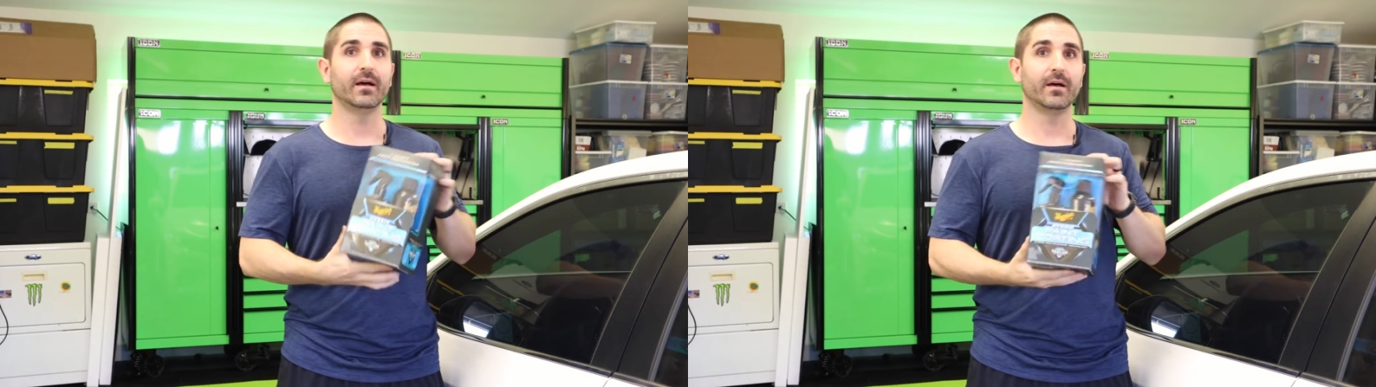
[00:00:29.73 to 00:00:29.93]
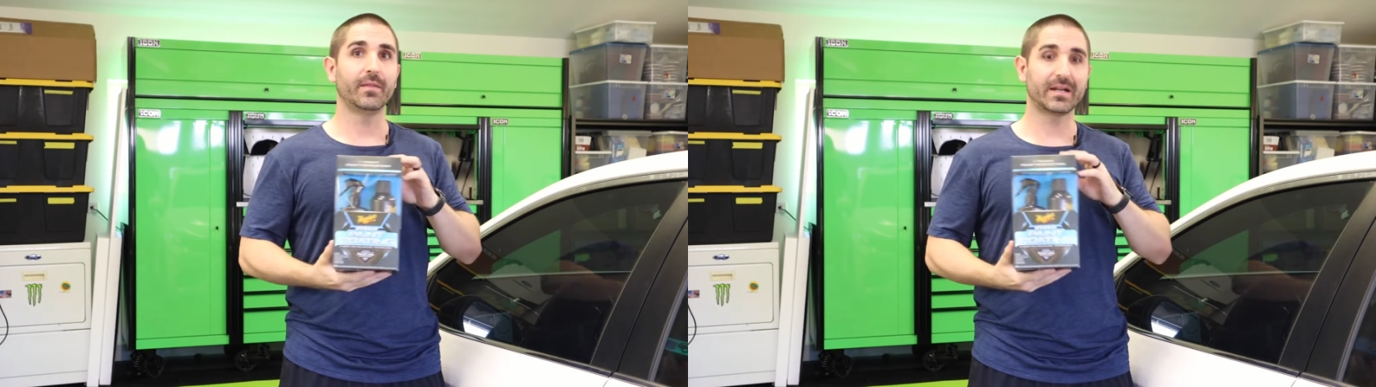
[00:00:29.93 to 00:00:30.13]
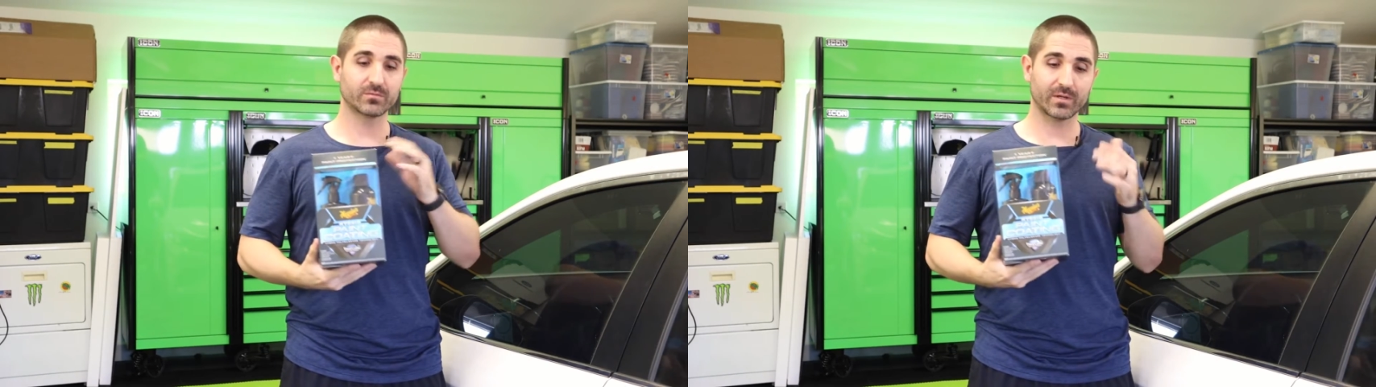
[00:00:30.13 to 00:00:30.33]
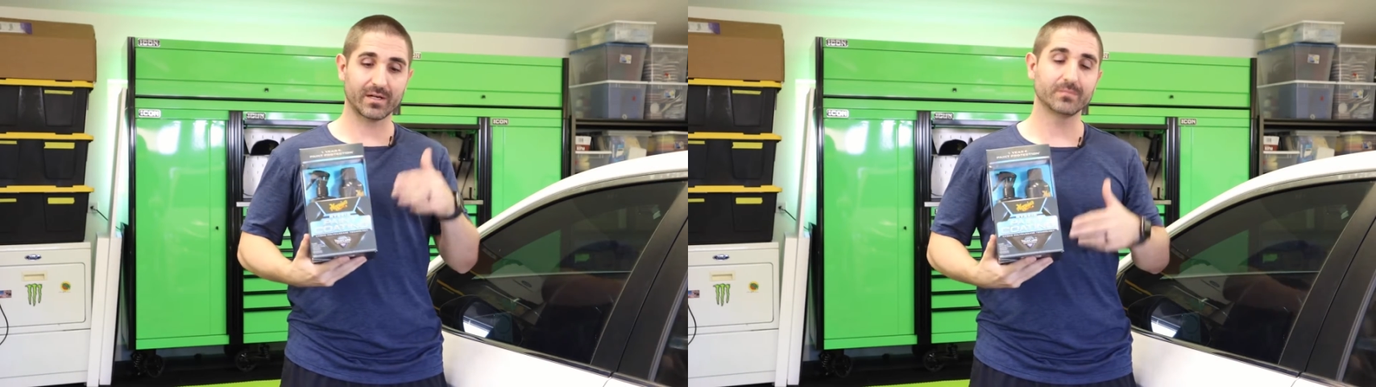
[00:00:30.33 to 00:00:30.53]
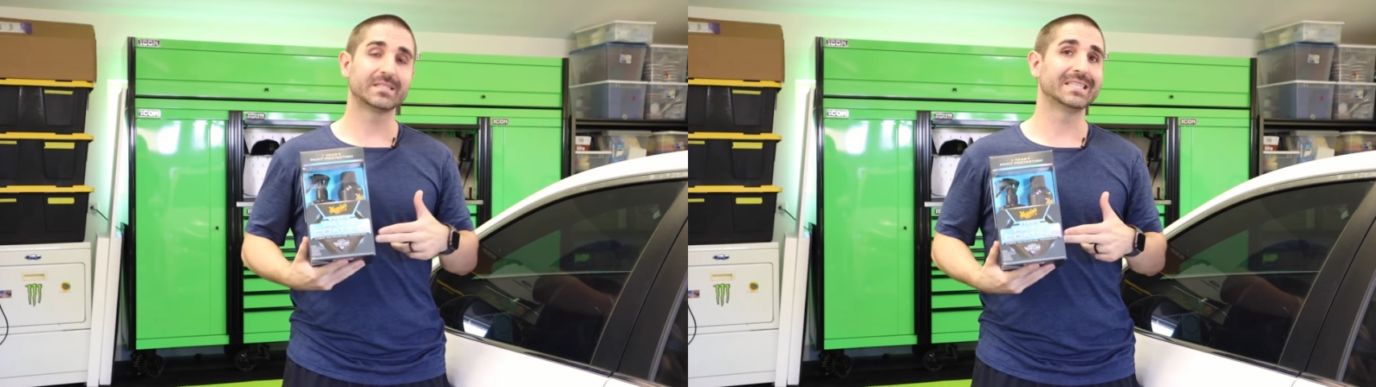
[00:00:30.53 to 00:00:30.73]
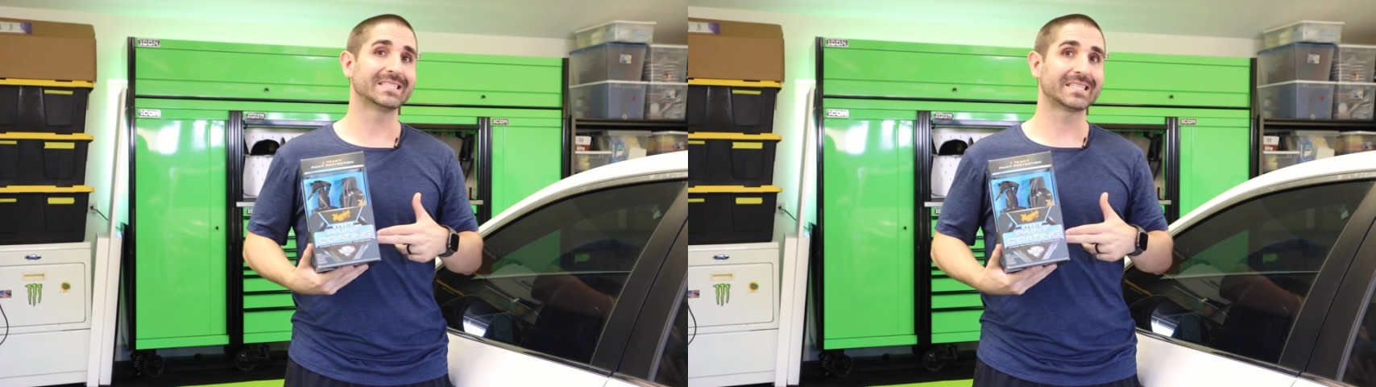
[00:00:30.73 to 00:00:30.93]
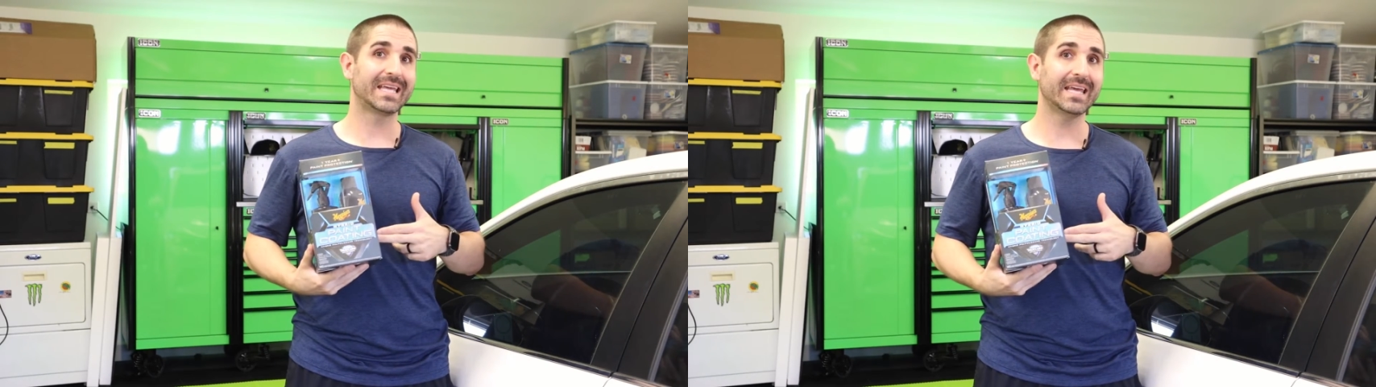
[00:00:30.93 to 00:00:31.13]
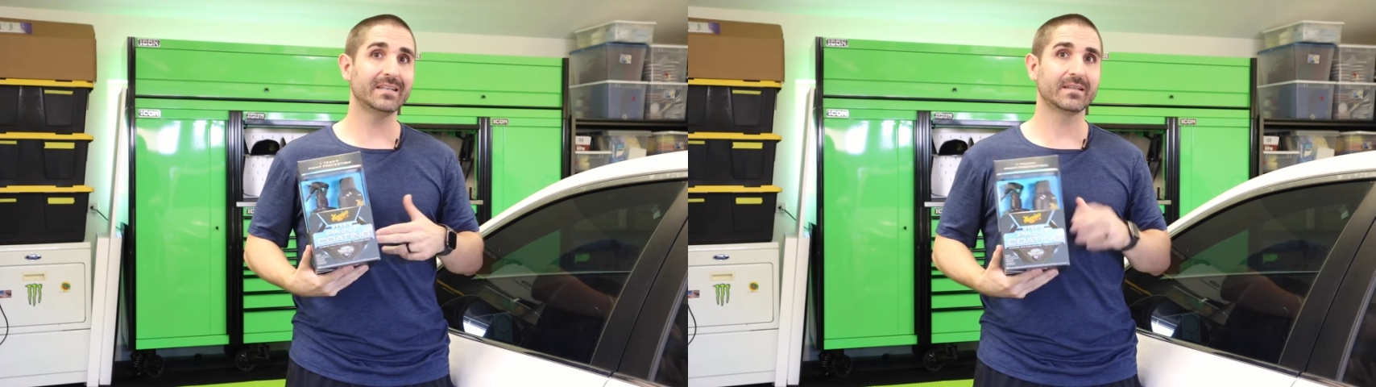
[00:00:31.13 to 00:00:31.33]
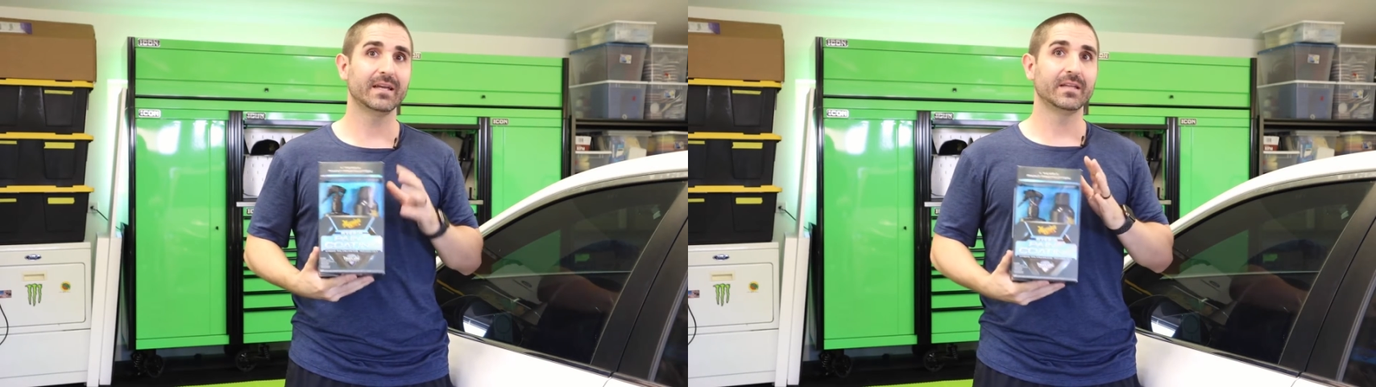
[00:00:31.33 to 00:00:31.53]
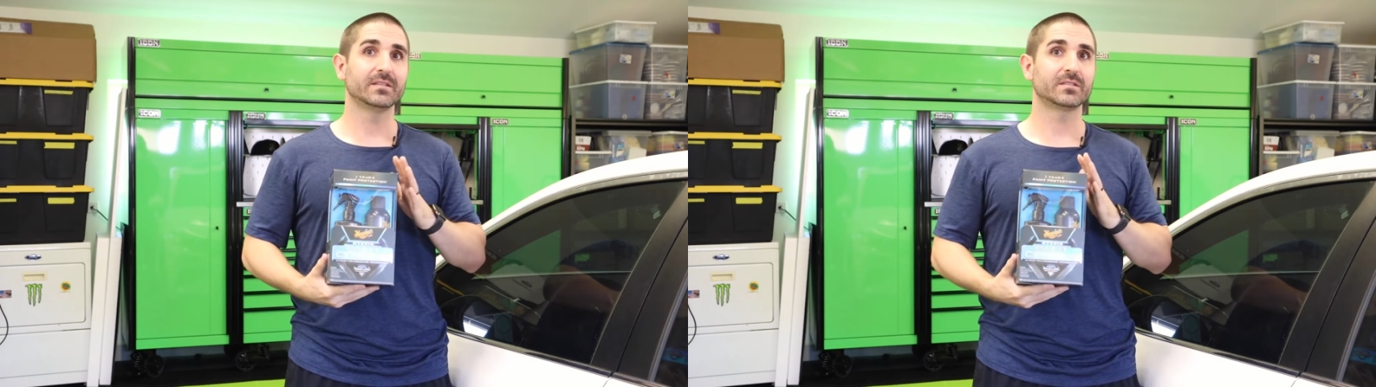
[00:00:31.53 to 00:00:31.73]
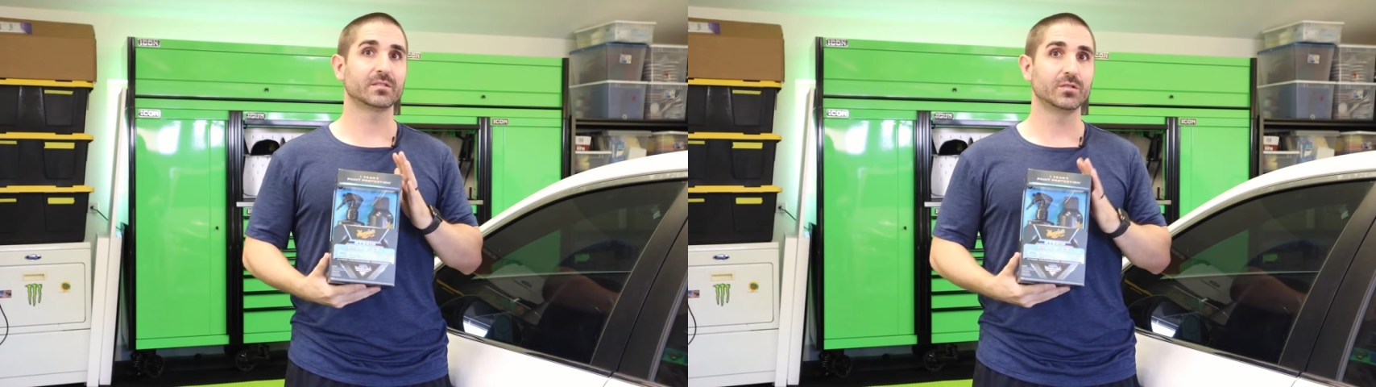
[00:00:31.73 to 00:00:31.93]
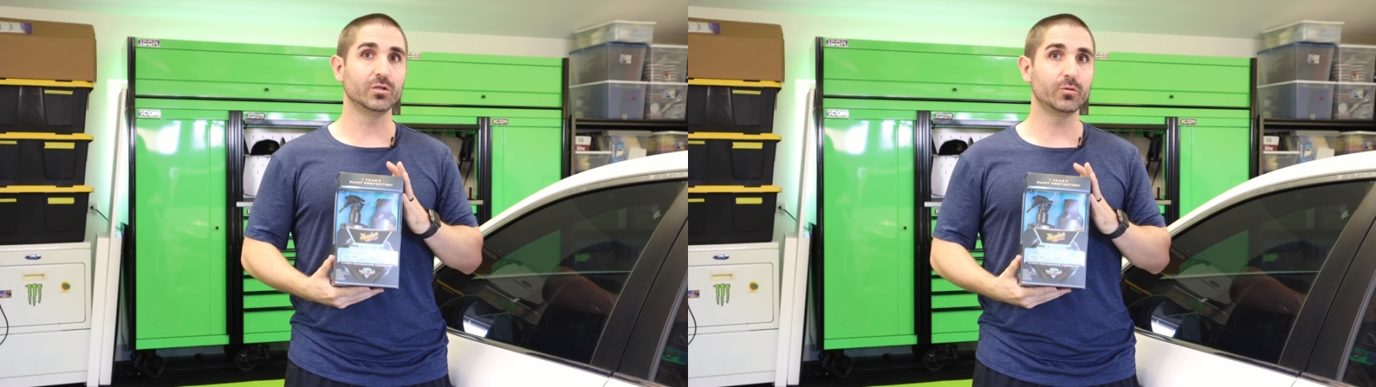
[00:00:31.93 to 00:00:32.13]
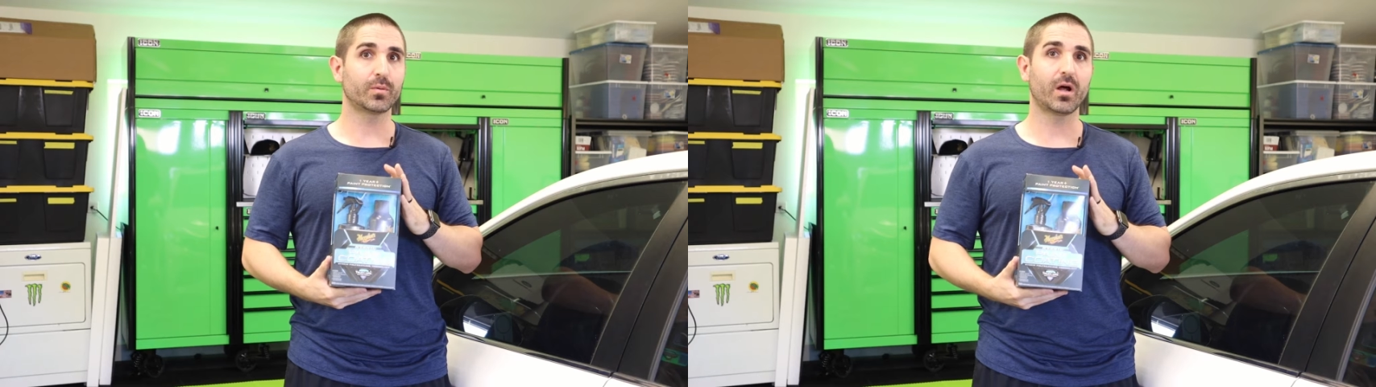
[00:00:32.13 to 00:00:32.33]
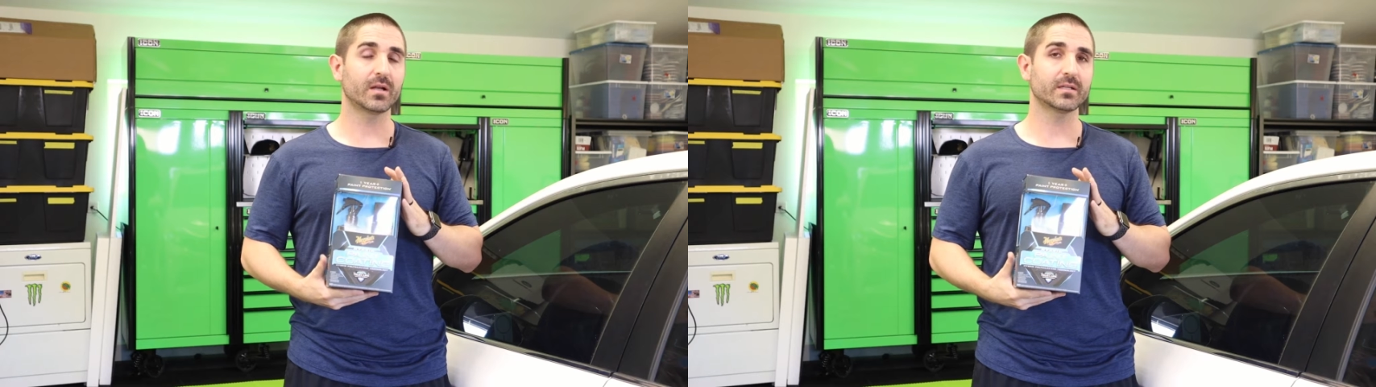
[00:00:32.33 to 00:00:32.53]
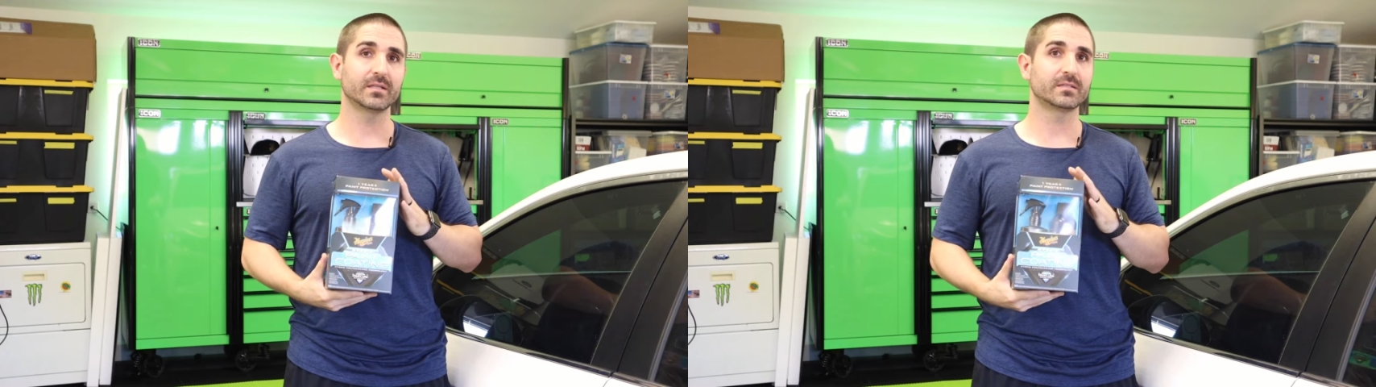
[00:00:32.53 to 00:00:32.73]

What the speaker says: That is what comes in this kit. This is a new product.